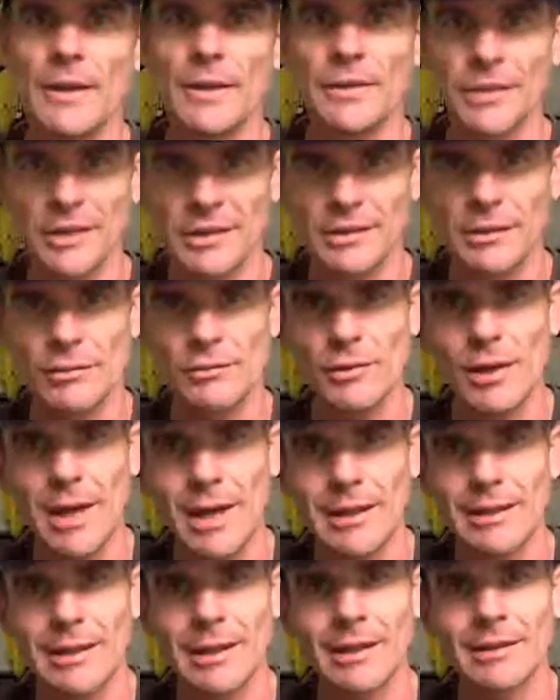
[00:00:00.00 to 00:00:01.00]
Is this the
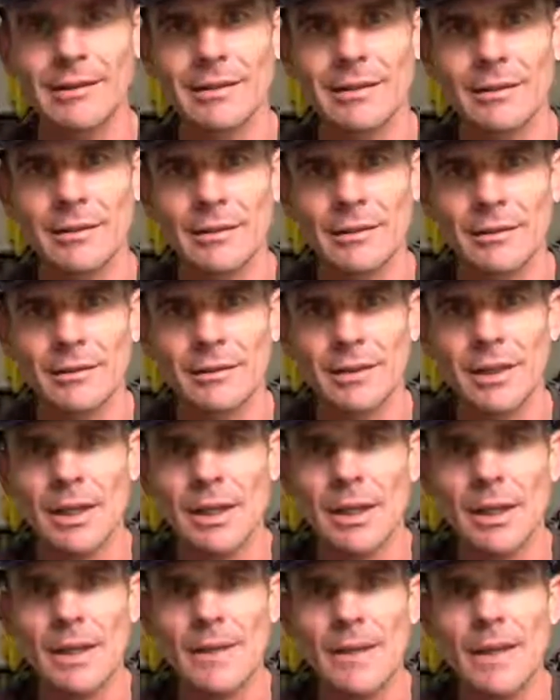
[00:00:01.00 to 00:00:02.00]
right thing to do?
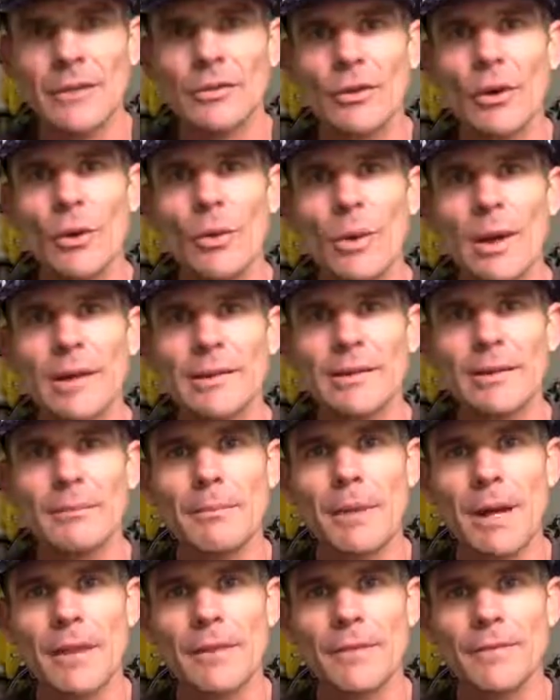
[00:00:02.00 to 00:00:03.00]
It's always the
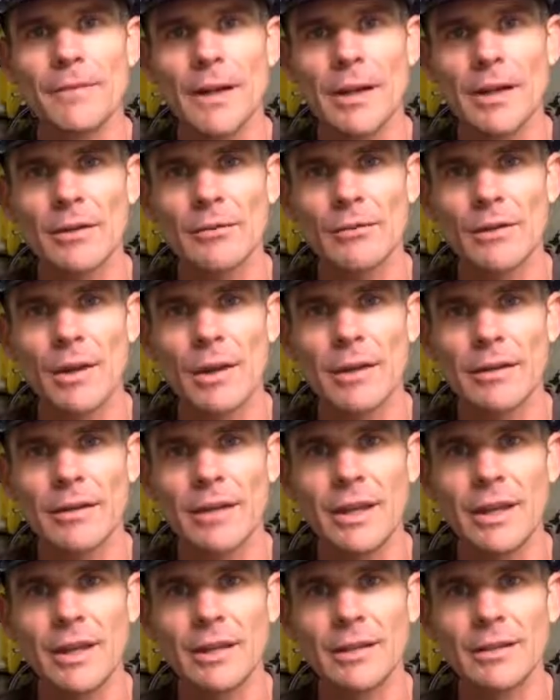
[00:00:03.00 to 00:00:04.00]
motherfucking right
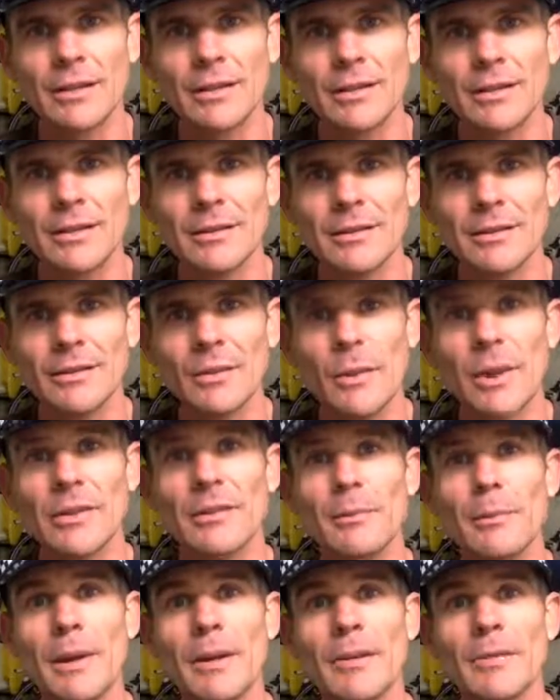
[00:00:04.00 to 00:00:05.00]
thing. It's
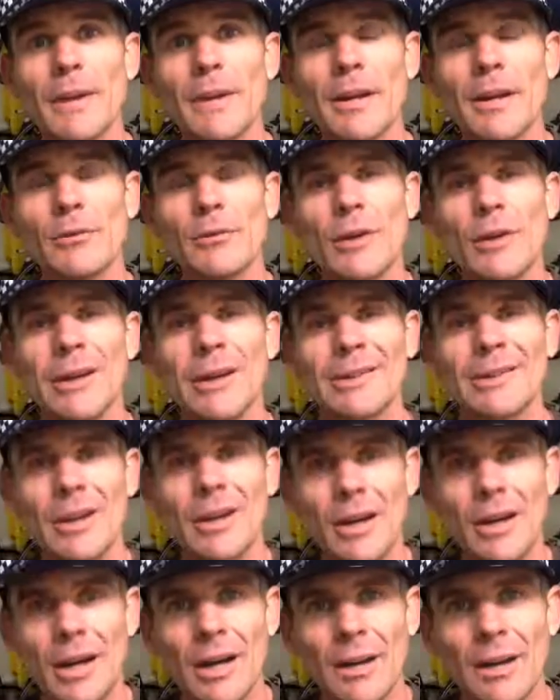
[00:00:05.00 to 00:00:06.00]
always the motherfucking right
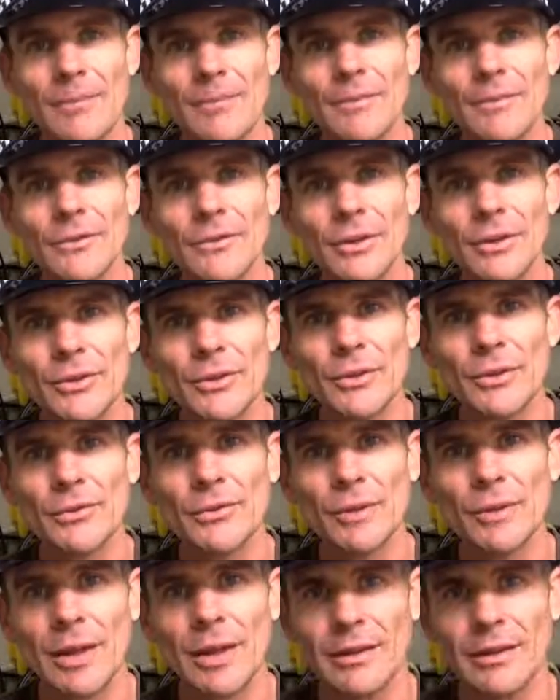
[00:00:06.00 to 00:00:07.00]
time to do
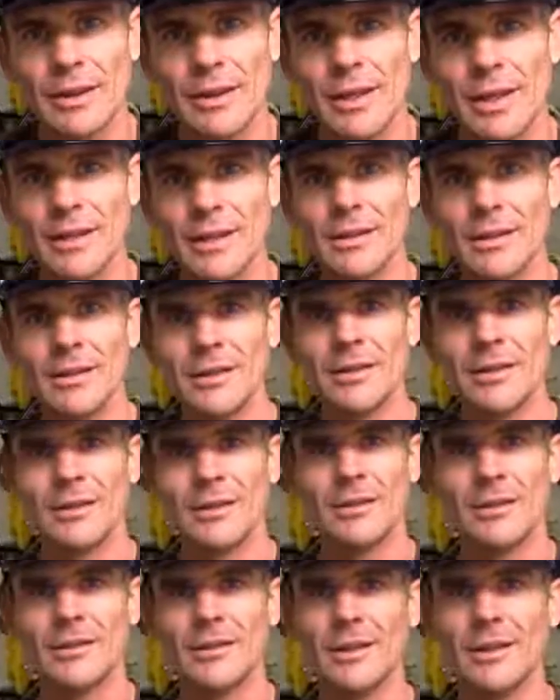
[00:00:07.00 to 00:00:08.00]
the right thing.
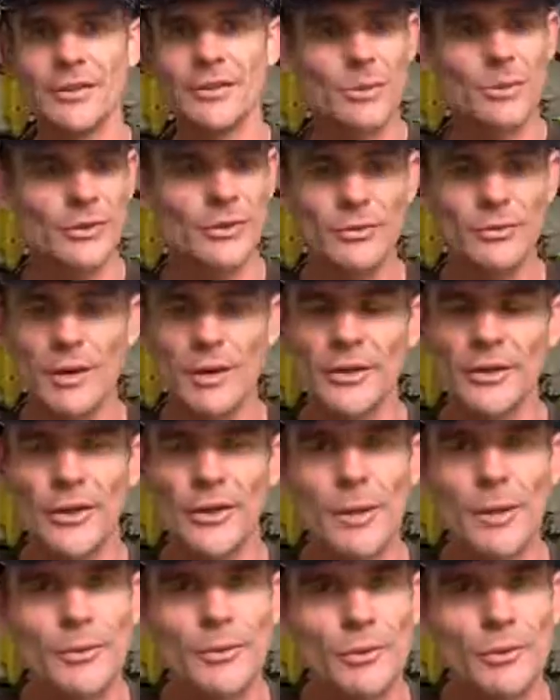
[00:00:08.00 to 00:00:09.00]
All right, so where's the right
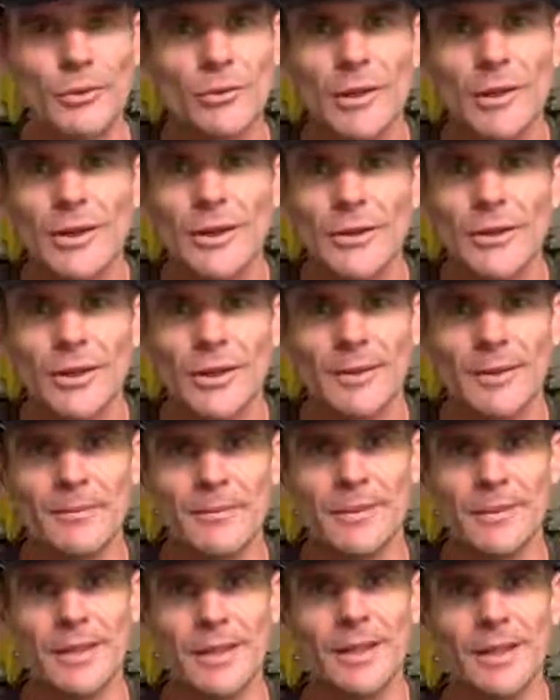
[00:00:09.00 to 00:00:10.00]
time do the right time?
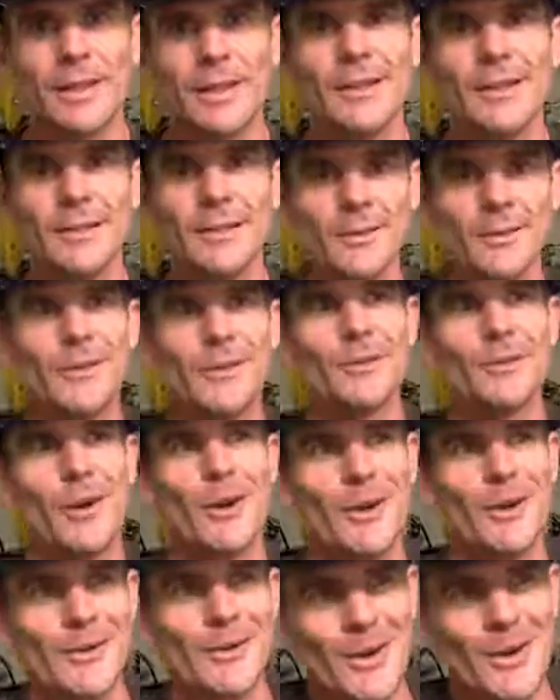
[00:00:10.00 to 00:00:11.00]
So where's the
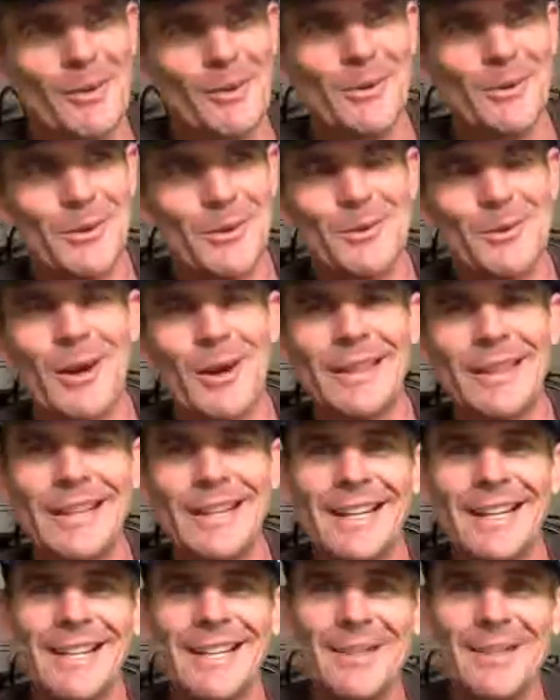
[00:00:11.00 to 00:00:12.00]
right time do the right
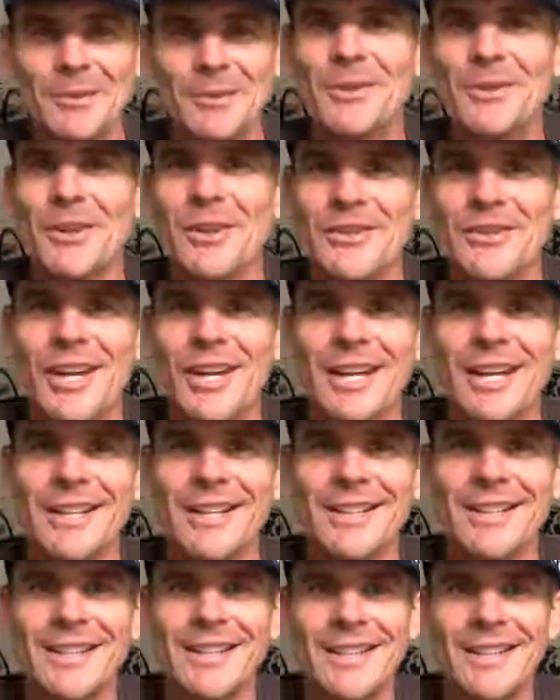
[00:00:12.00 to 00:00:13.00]
thing? You know what I'm trying to say.